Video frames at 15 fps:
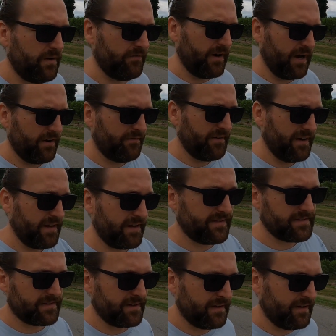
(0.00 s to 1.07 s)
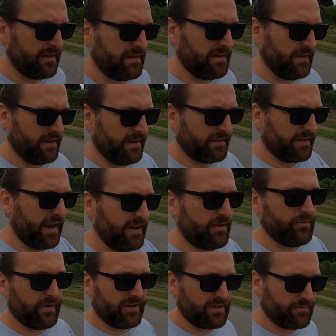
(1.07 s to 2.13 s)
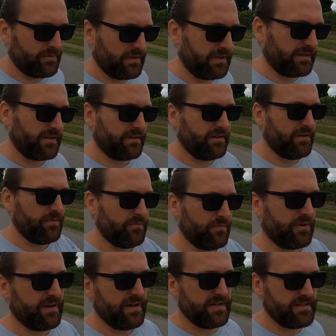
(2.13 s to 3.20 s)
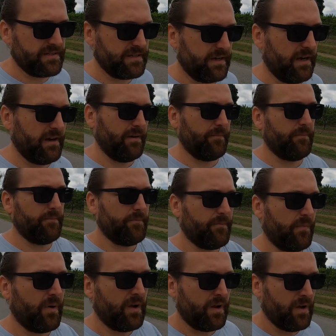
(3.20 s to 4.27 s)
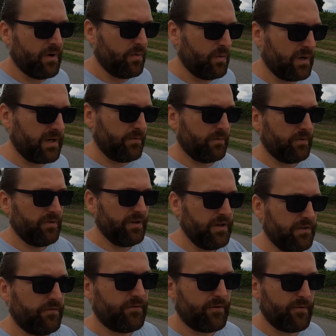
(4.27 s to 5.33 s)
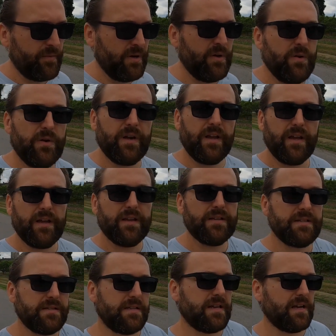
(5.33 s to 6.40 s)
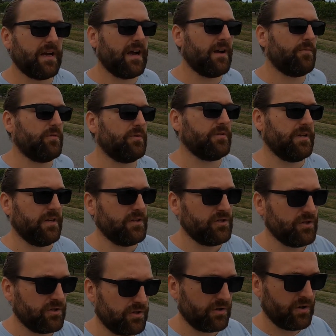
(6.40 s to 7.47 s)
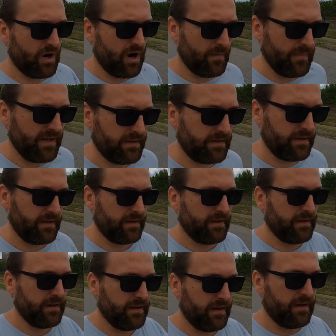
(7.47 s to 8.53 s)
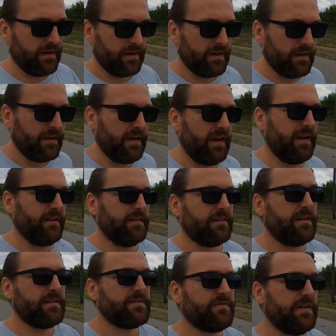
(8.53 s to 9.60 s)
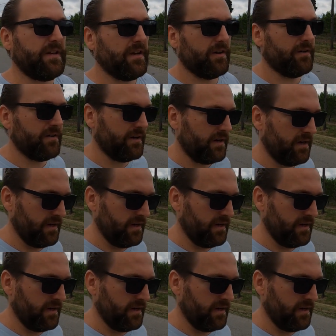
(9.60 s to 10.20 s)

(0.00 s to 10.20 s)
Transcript: via FedEx anywhere in the world. No worries. What I will need from you is I will need you to comment in this video.